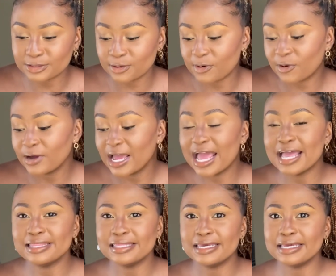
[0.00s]
Oh, and
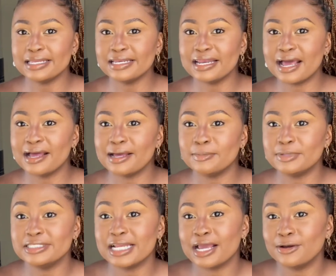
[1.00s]
then he's
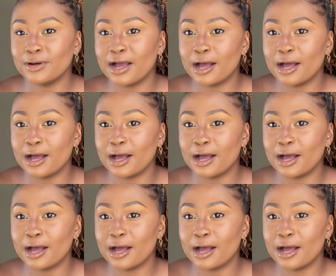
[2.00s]
like,